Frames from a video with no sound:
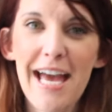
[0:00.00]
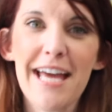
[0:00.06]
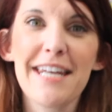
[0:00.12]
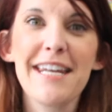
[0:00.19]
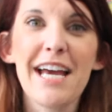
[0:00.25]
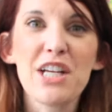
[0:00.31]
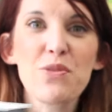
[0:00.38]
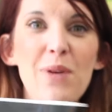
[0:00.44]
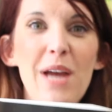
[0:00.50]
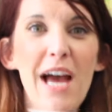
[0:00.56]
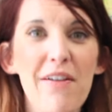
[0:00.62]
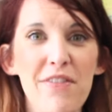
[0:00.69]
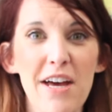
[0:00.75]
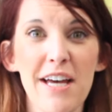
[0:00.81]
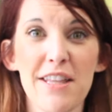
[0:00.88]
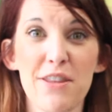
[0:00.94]
Next we
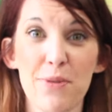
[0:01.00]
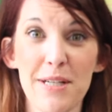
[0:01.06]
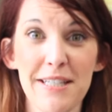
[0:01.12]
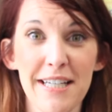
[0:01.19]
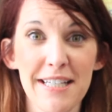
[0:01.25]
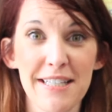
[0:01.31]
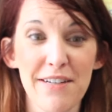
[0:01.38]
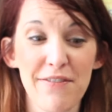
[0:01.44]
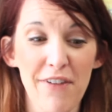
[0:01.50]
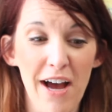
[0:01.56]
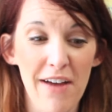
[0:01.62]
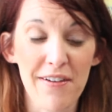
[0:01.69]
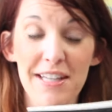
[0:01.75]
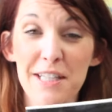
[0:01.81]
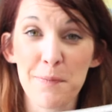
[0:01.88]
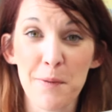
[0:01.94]
have the
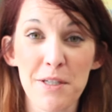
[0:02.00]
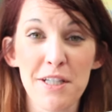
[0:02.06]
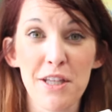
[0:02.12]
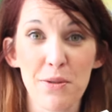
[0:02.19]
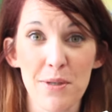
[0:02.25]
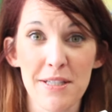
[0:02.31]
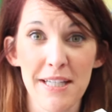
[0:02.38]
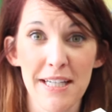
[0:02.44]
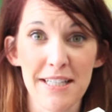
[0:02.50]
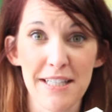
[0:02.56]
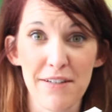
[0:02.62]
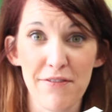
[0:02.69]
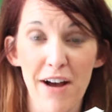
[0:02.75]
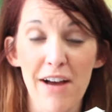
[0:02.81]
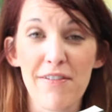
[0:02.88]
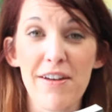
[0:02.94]
Conspiracy
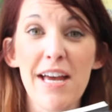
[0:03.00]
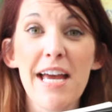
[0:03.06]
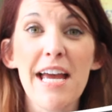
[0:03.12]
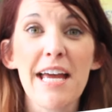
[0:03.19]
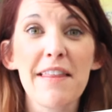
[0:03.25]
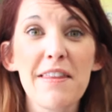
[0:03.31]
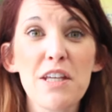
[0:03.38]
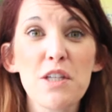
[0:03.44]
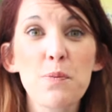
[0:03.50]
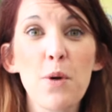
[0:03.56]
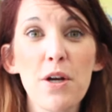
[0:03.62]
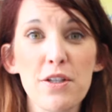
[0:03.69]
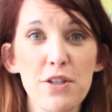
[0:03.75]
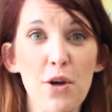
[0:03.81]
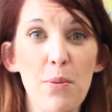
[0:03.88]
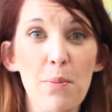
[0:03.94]
365. And these
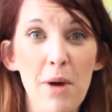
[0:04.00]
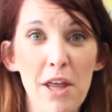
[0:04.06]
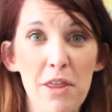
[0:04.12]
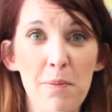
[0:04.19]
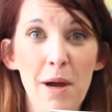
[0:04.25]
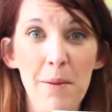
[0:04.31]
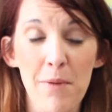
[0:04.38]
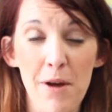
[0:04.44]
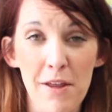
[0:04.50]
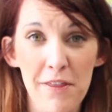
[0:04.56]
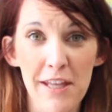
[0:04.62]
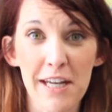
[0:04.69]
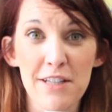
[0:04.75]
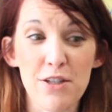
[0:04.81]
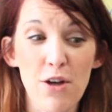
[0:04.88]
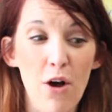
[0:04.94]
books go month by month,
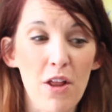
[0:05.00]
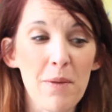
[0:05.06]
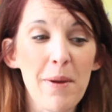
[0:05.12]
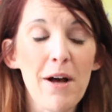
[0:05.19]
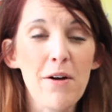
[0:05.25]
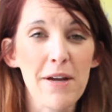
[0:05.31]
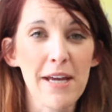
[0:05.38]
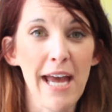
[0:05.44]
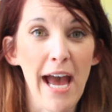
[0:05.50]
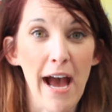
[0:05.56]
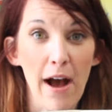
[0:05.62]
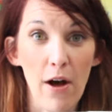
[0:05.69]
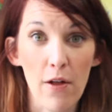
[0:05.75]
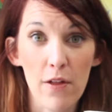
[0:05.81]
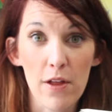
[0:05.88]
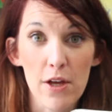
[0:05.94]
and it's all about
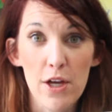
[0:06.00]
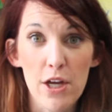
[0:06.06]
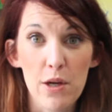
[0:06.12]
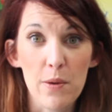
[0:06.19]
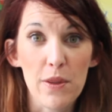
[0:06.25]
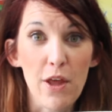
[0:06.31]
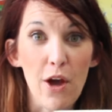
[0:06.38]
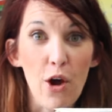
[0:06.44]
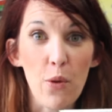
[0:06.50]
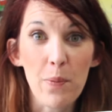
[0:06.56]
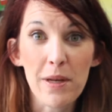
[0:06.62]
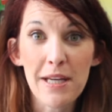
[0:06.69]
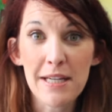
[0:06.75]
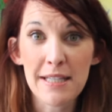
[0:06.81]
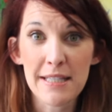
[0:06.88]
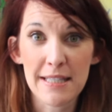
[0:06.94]
Cal, who in the
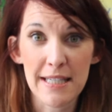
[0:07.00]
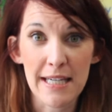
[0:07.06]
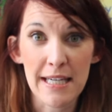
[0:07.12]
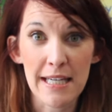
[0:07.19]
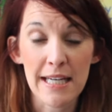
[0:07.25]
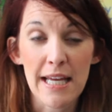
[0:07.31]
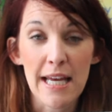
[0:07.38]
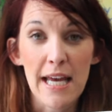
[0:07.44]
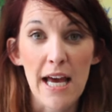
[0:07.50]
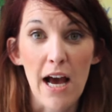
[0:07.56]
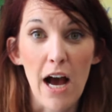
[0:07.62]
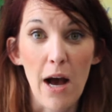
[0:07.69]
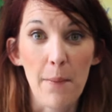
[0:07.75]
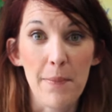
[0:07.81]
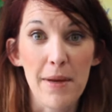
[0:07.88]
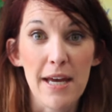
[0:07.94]
opening scene,
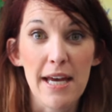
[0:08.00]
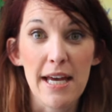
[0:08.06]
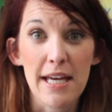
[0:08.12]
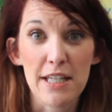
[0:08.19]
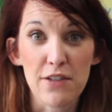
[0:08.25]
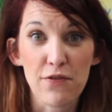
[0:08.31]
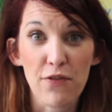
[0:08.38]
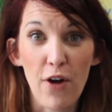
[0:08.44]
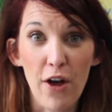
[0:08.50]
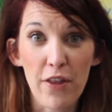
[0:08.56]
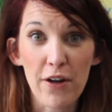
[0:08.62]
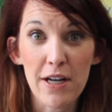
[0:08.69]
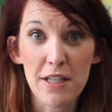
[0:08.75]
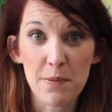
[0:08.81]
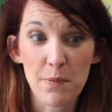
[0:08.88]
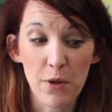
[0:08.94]
his father
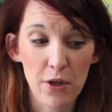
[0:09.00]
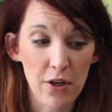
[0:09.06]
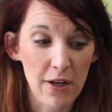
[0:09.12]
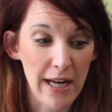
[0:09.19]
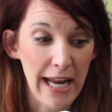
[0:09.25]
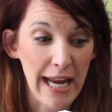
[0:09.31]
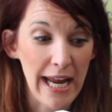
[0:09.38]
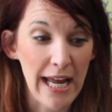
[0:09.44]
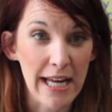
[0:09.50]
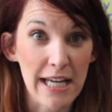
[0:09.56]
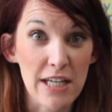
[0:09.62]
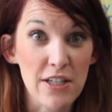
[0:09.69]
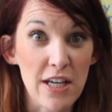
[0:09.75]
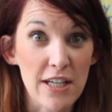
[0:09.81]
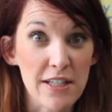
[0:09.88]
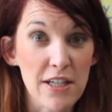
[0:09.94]
is murdered and he
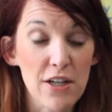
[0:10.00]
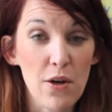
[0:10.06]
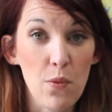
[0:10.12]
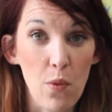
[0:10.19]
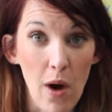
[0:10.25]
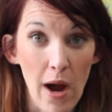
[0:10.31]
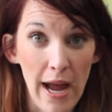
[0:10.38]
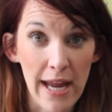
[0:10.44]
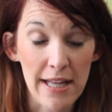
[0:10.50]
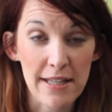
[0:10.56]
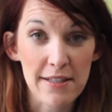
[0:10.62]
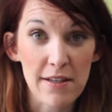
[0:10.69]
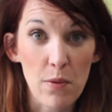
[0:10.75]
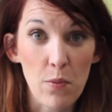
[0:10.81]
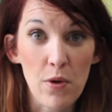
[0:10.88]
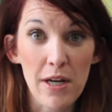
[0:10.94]
doesn't know why, and
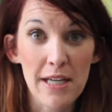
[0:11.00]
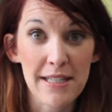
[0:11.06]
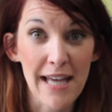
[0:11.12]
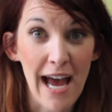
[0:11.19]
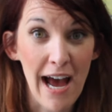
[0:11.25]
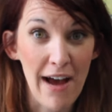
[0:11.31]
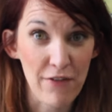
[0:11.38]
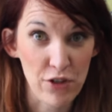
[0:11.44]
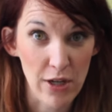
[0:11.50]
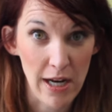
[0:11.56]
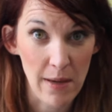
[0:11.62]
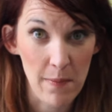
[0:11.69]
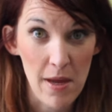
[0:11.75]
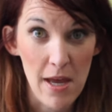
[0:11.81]
someone is after him.